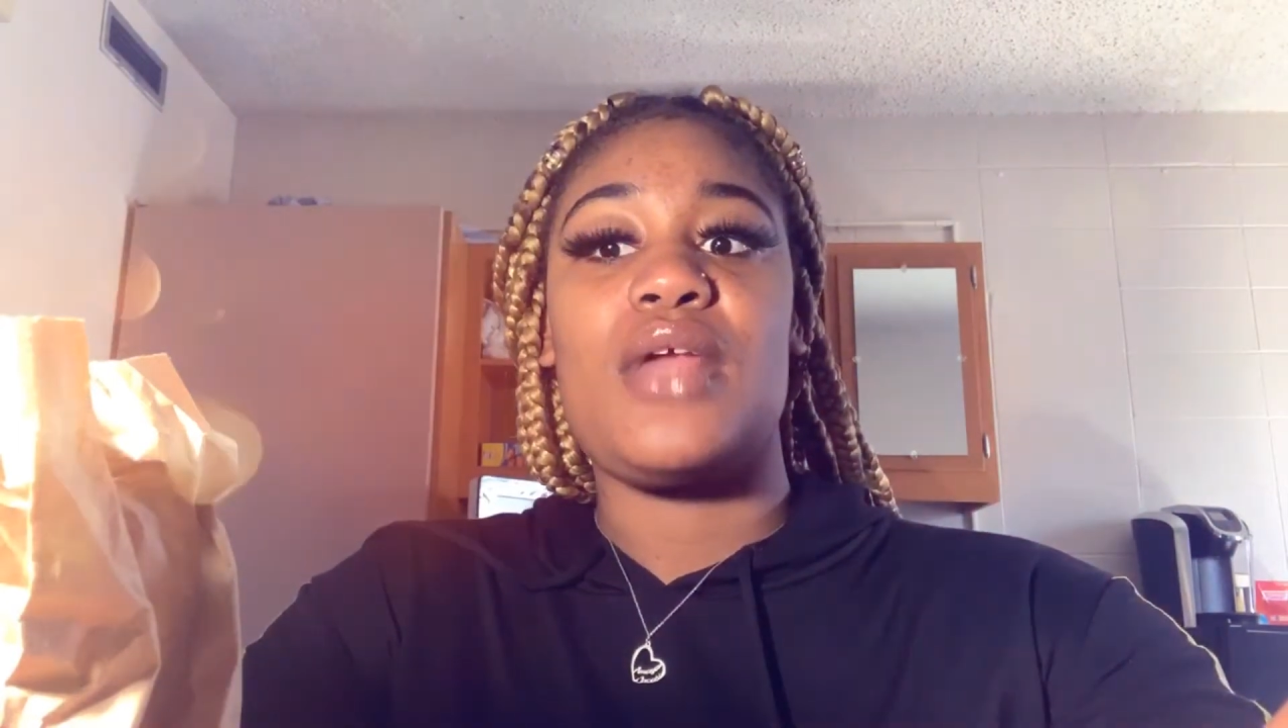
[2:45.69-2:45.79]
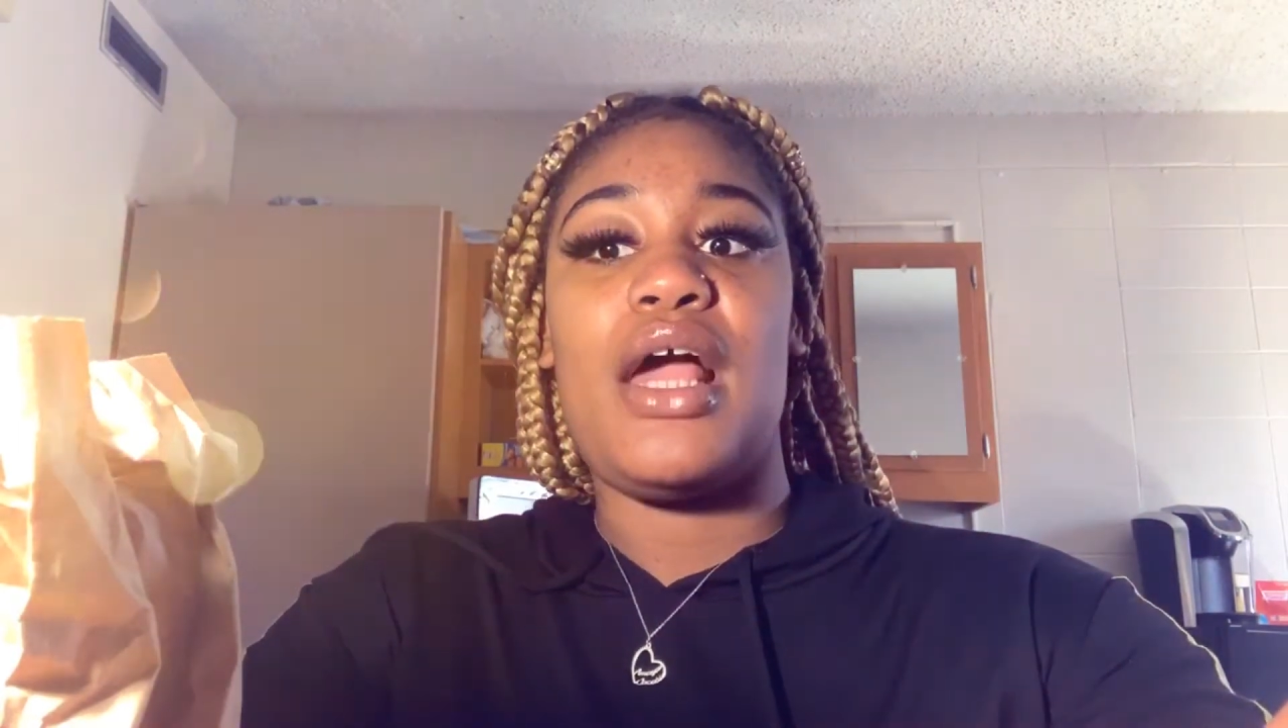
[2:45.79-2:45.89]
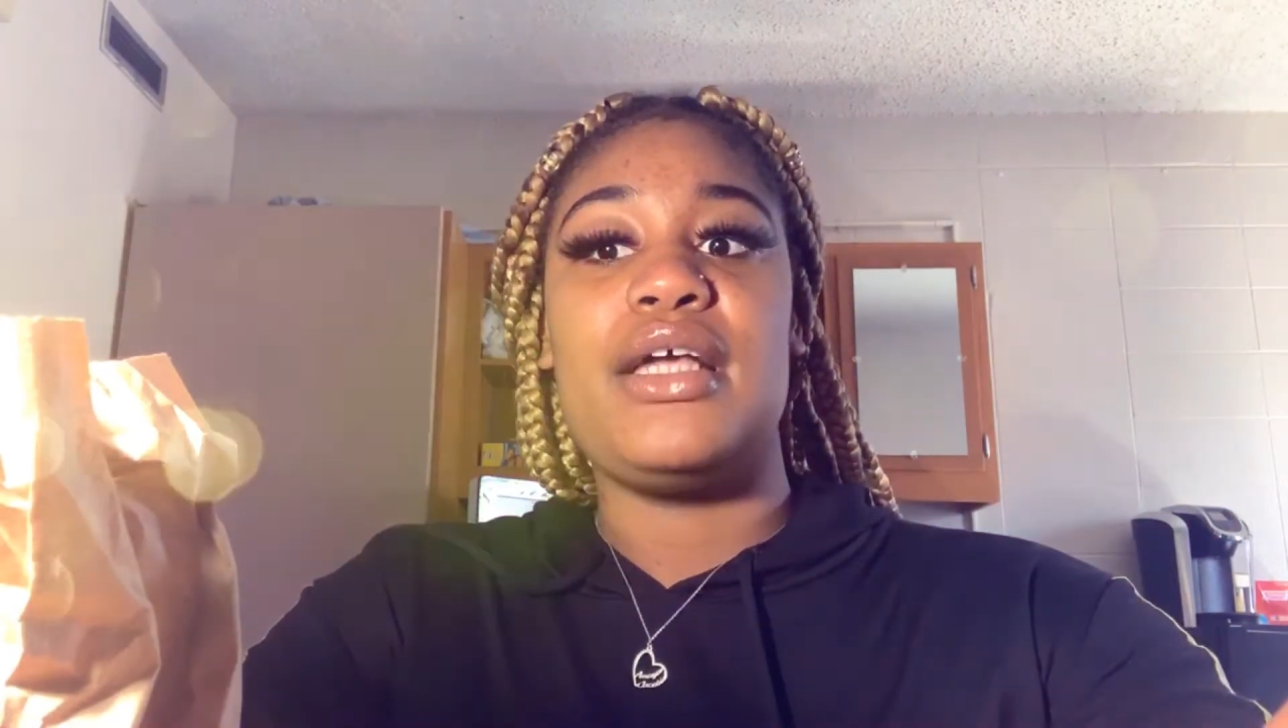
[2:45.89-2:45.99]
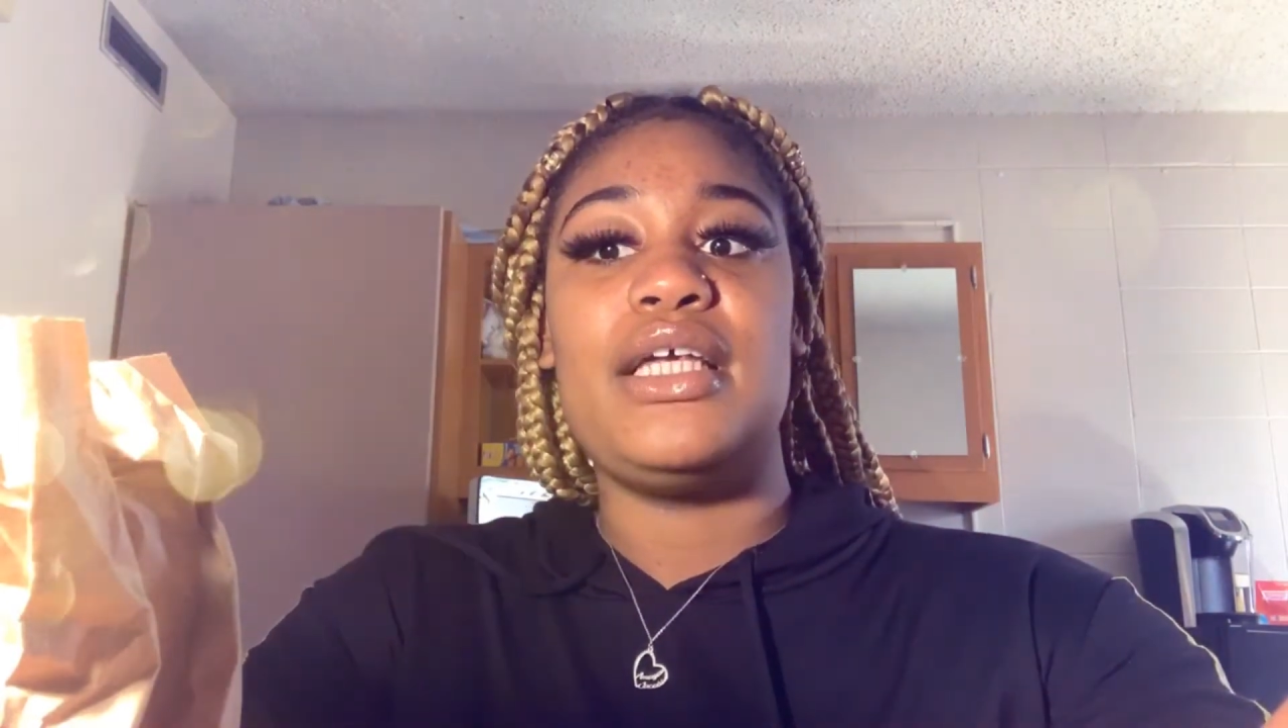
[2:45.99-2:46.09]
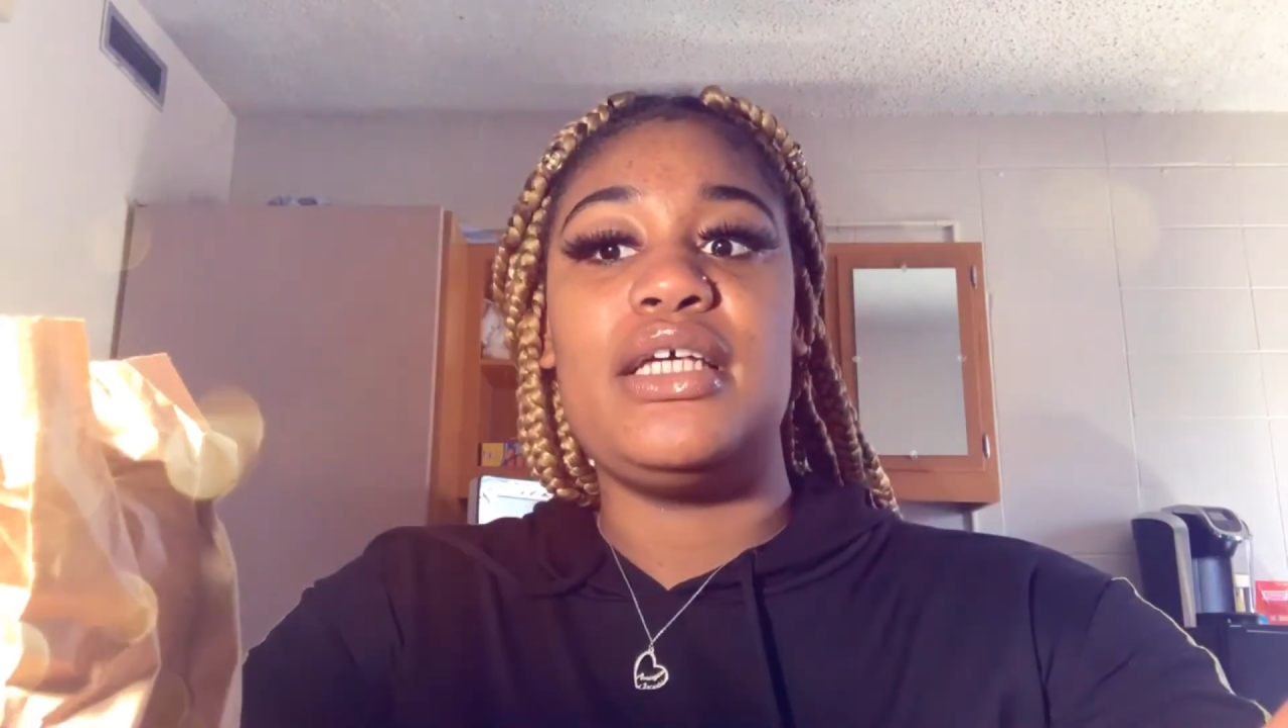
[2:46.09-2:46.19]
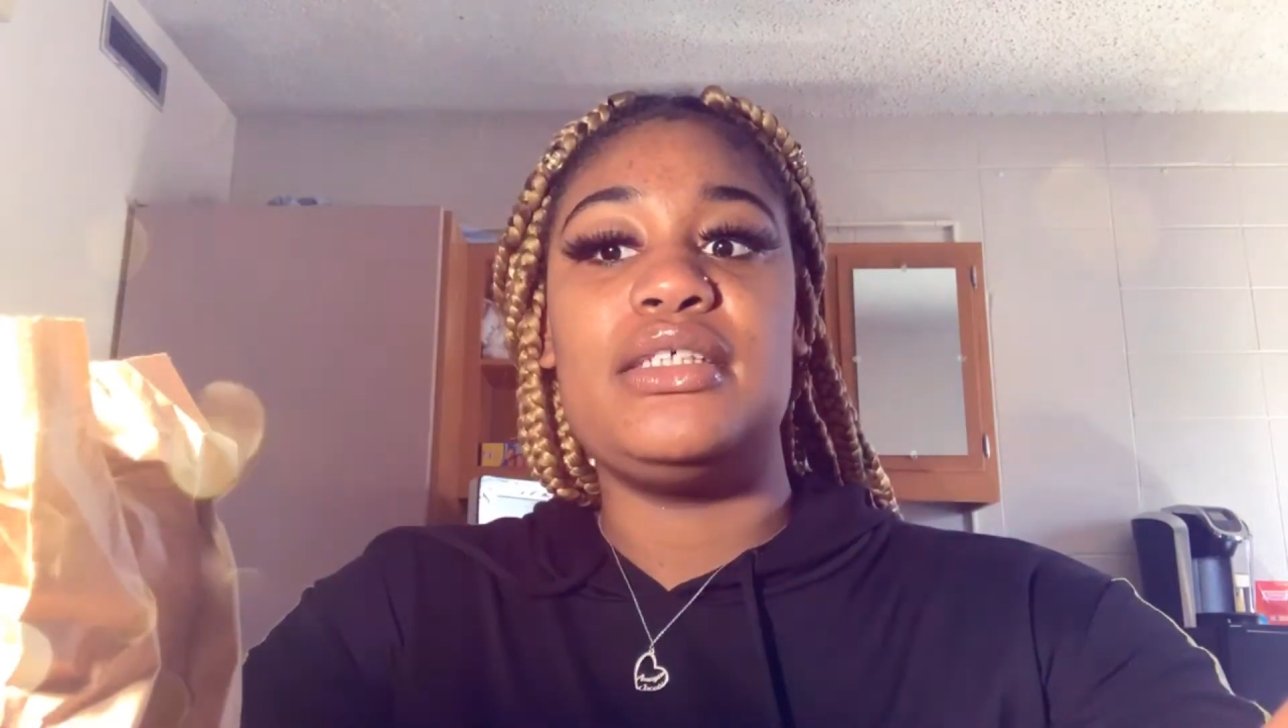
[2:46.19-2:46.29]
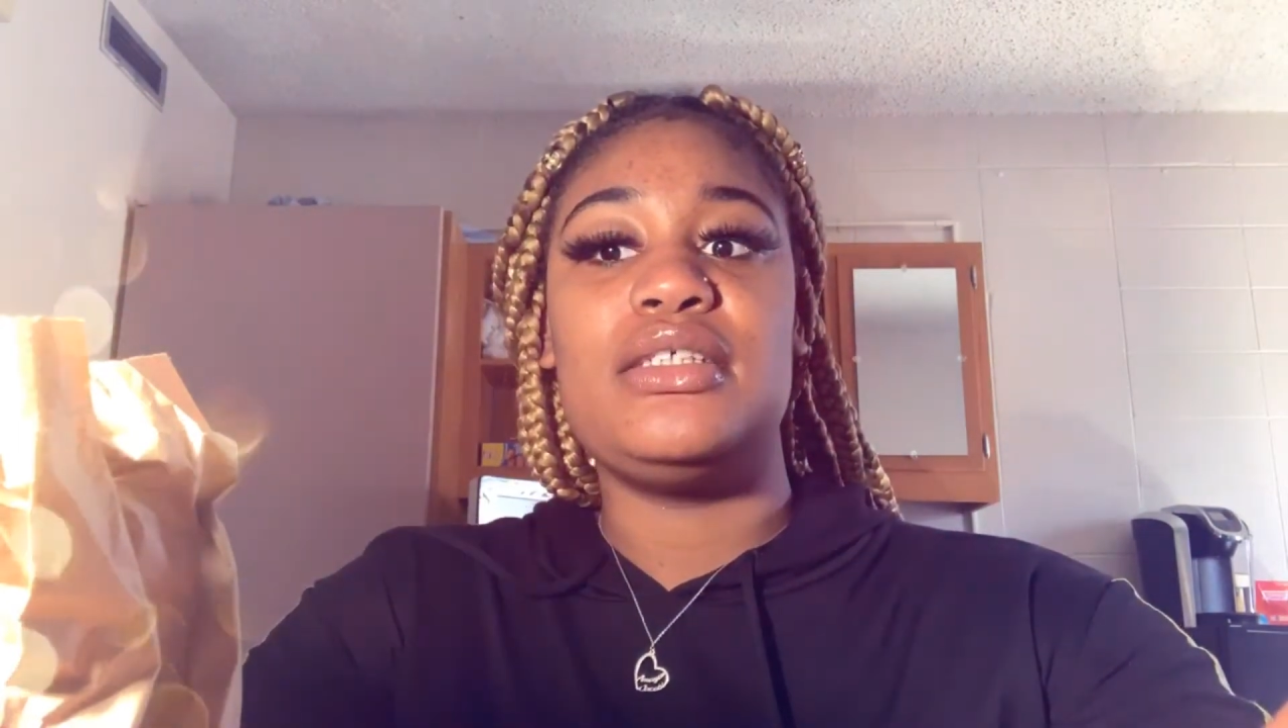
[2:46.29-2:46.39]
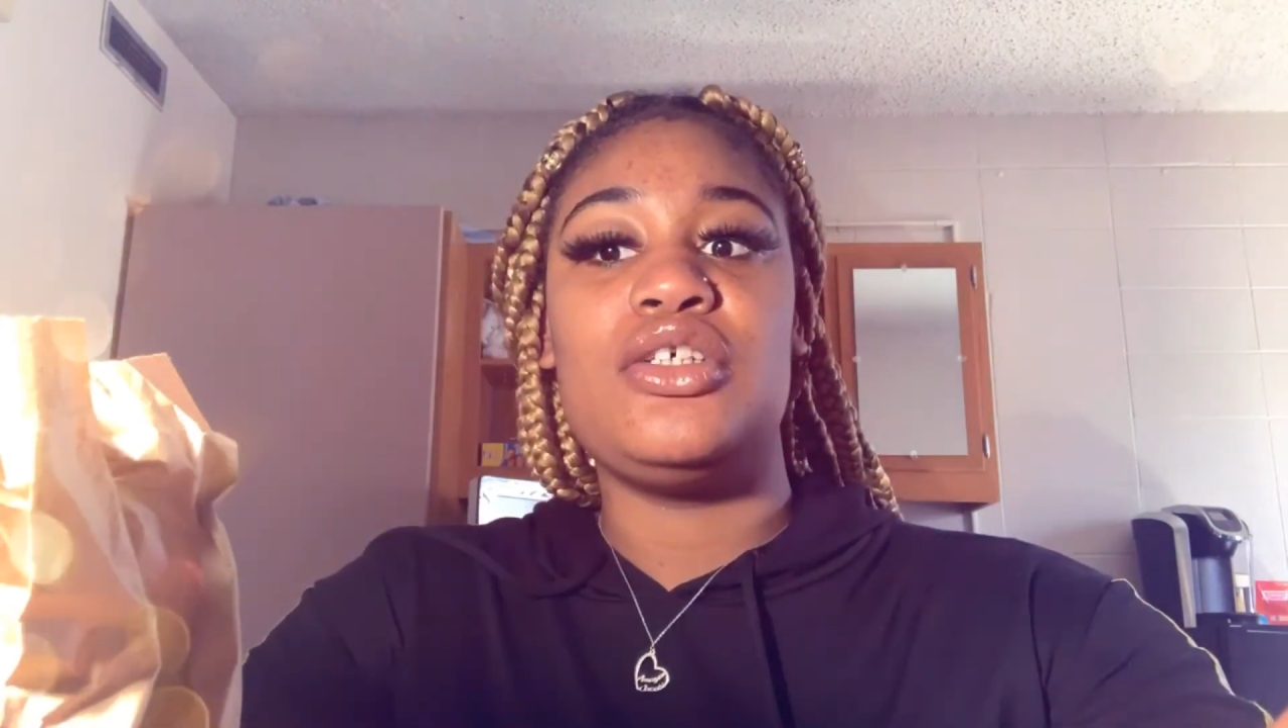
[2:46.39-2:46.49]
I guess